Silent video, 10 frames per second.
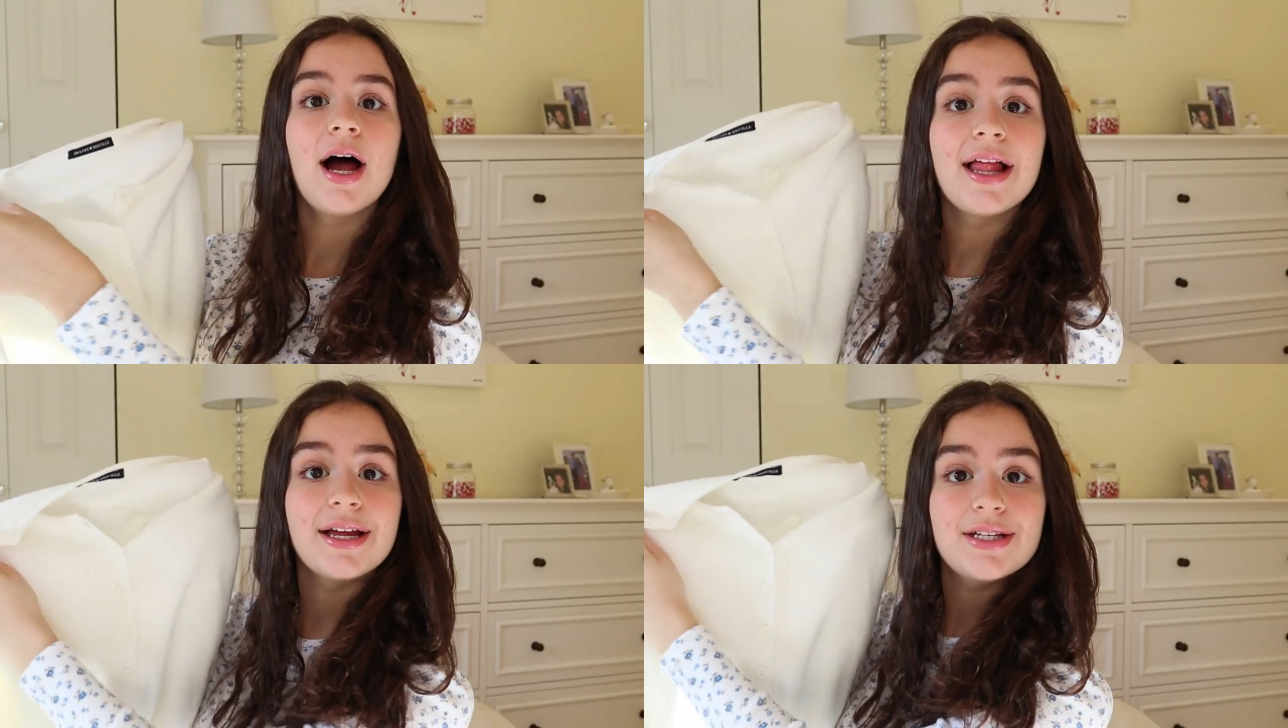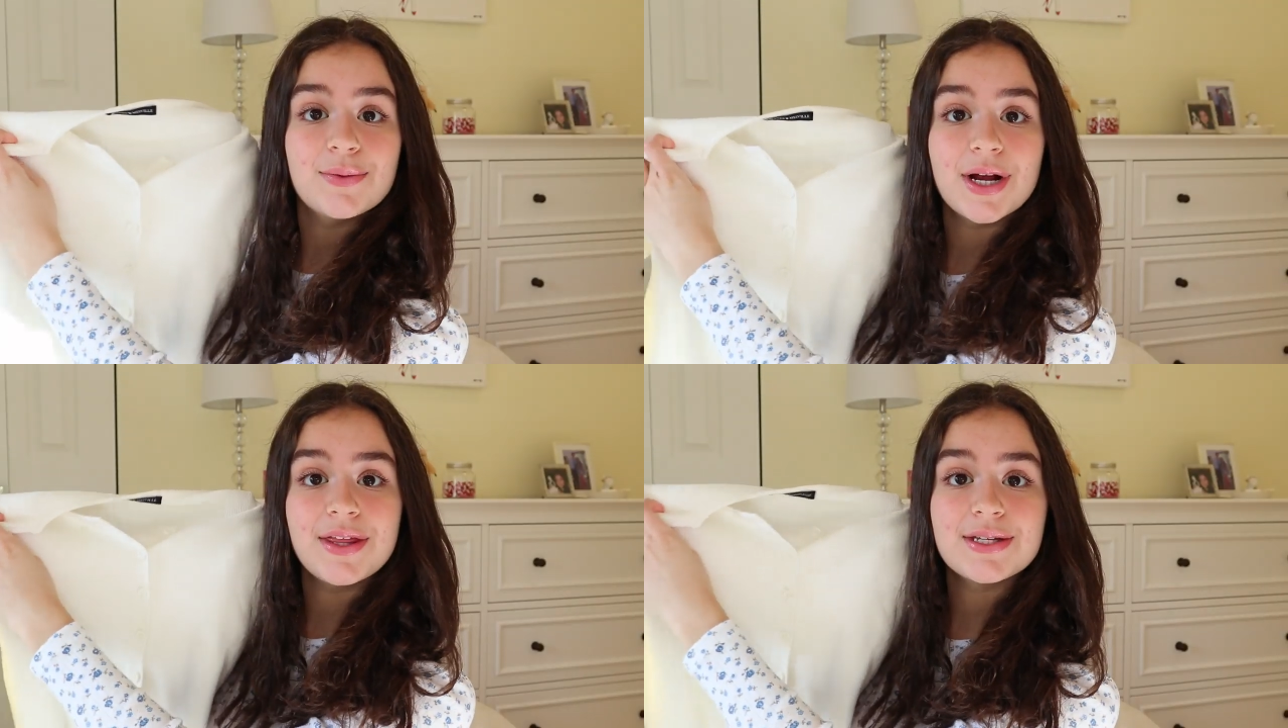I like to
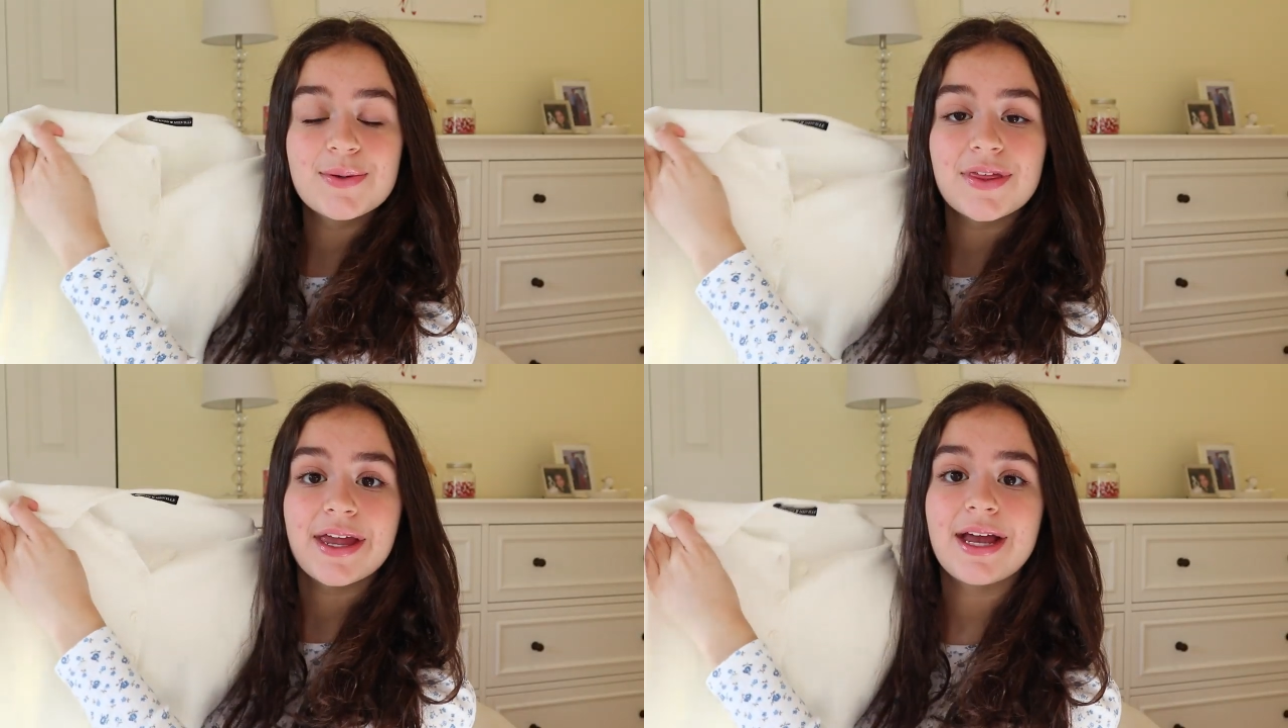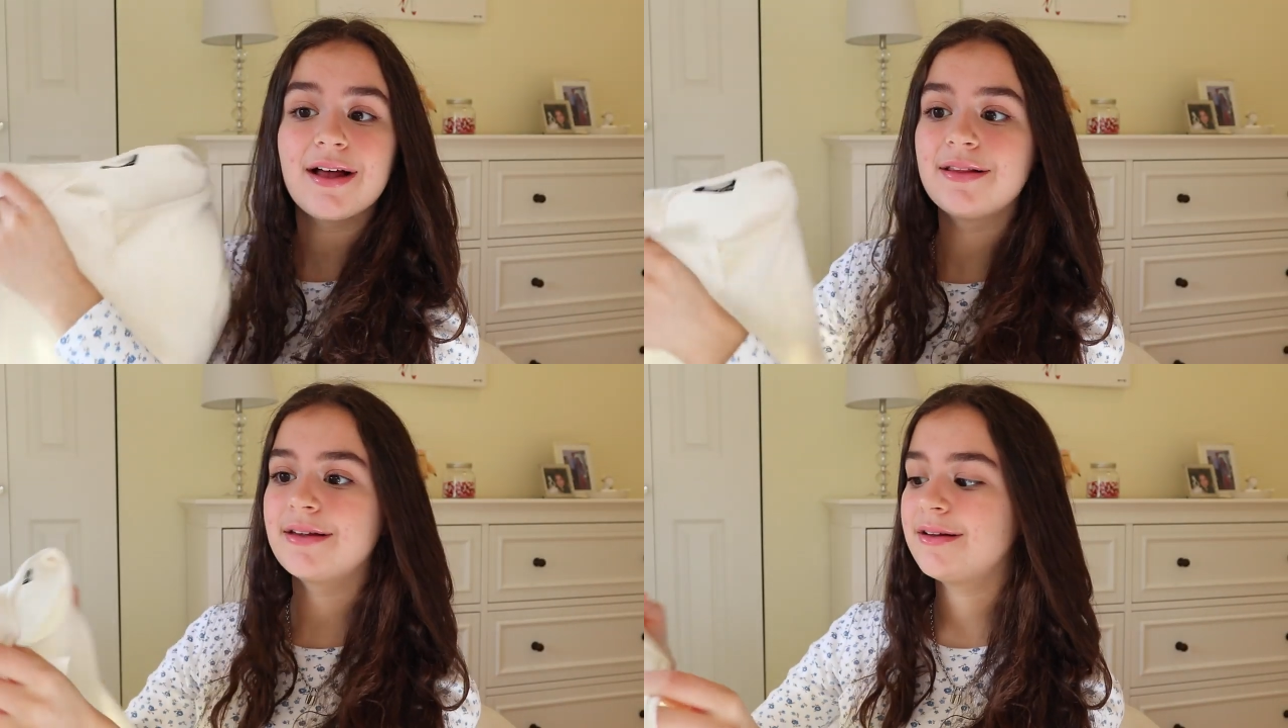wear this with like
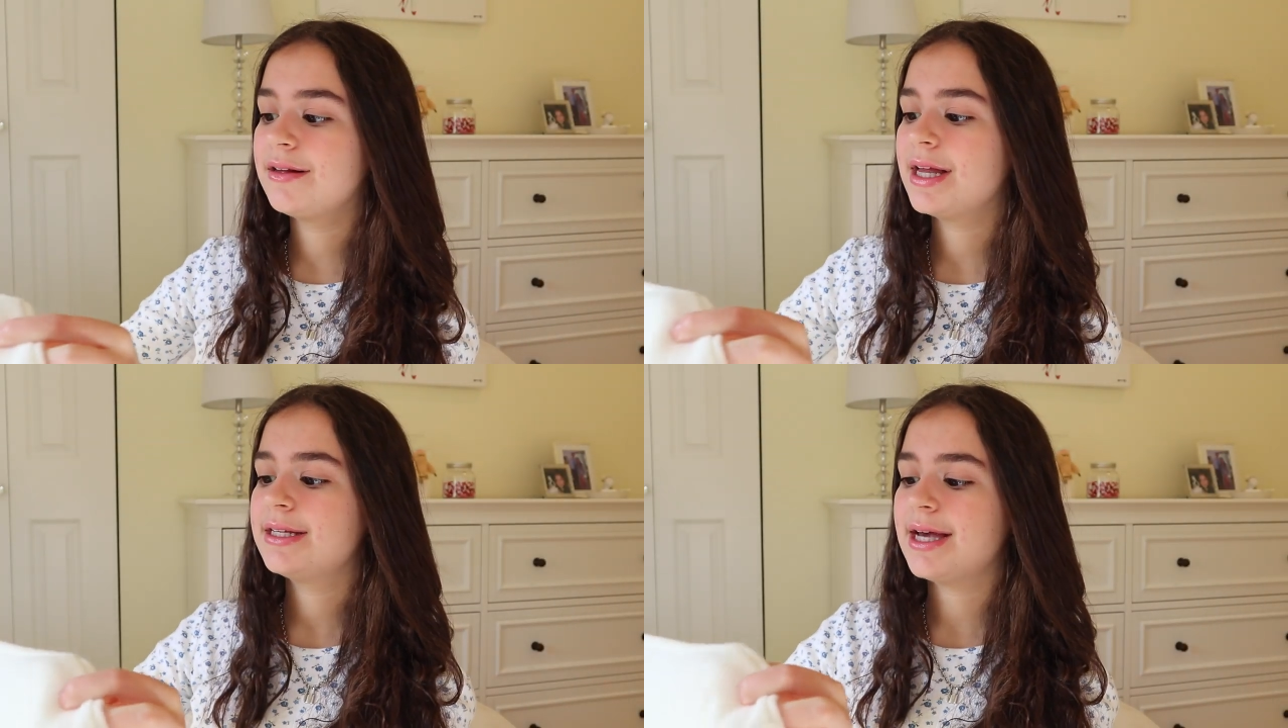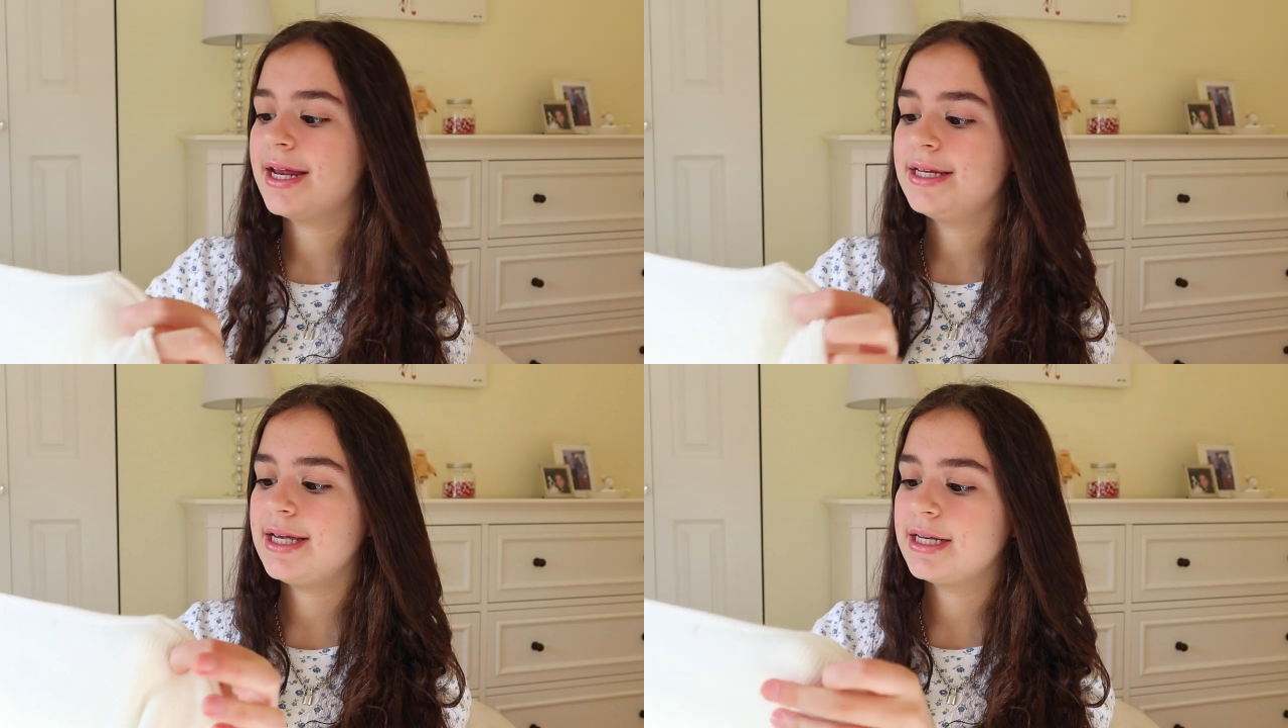a little like
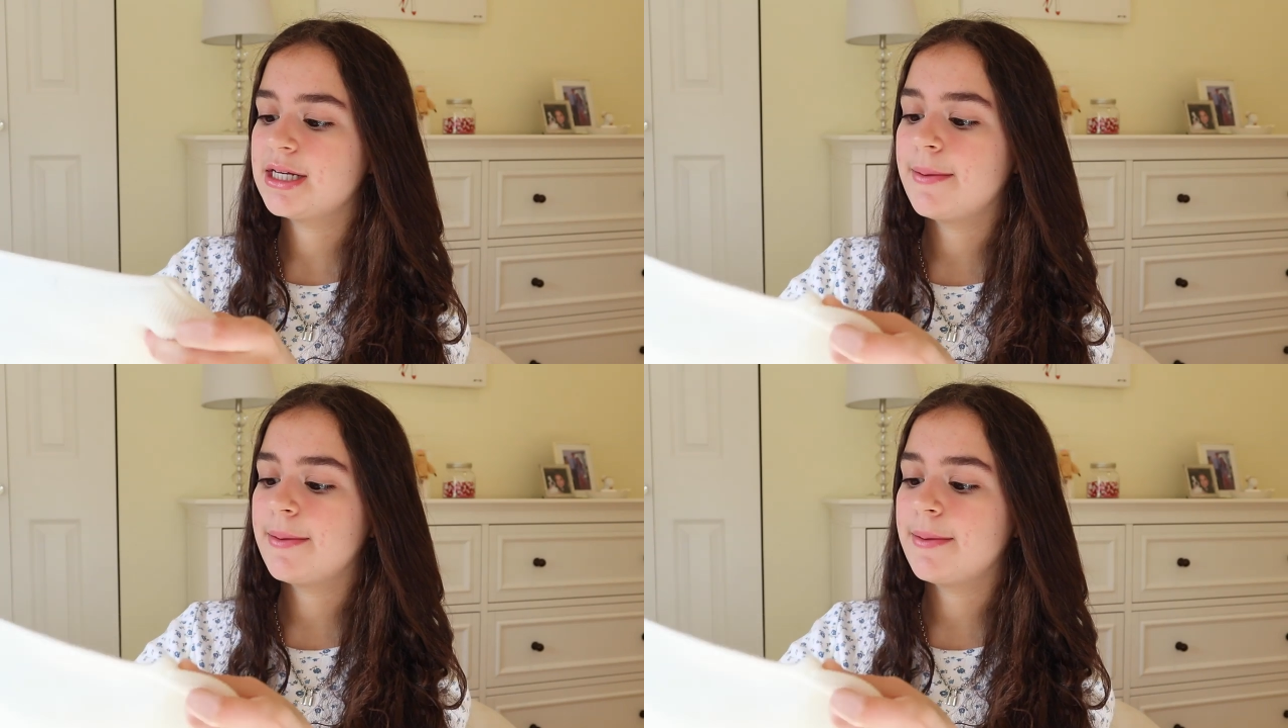tiny tank